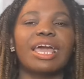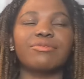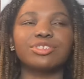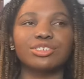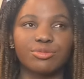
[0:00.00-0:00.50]

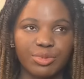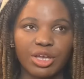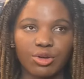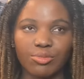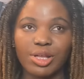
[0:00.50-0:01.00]
like just
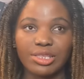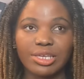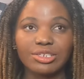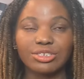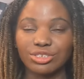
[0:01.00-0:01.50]
be a
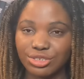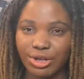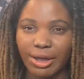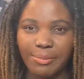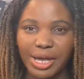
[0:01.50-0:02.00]
commentator, just
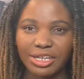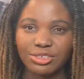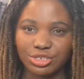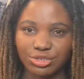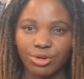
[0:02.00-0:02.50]
talk about
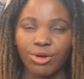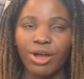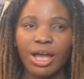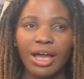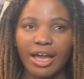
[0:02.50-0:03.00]
the show,
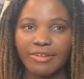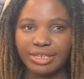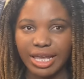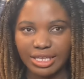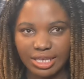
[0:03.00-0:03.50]

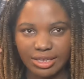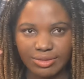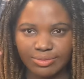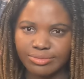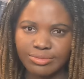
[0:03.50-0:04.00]
having like
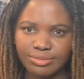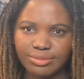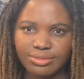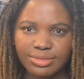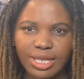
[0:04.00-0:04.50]
a
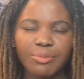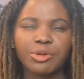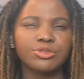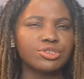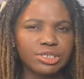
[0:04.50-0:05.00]
type
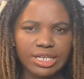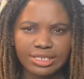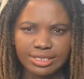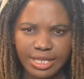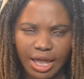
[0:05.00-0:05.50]
of
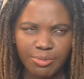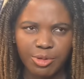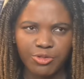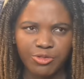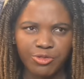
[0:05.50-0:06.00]
journalist
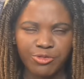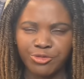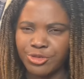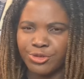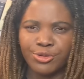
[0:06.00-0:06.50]
type of
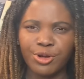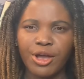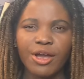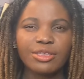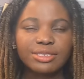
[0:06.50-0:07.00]
view
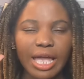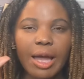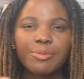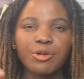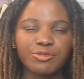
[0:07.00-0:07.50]

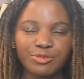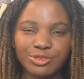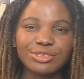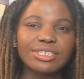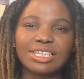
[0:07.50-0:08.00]
type of
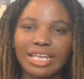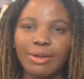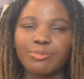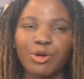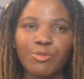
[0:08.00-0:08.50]
news. It's like
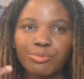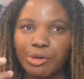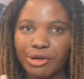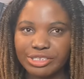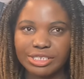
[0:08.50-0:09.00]
I'm
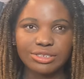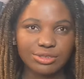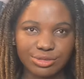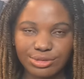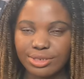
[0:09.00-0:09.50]
reporting the
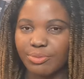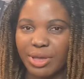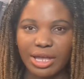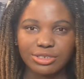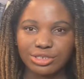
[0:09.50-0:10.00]
news
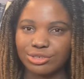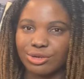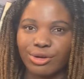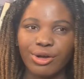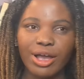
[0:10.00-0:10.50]
about the
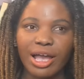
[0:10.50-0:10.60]
show.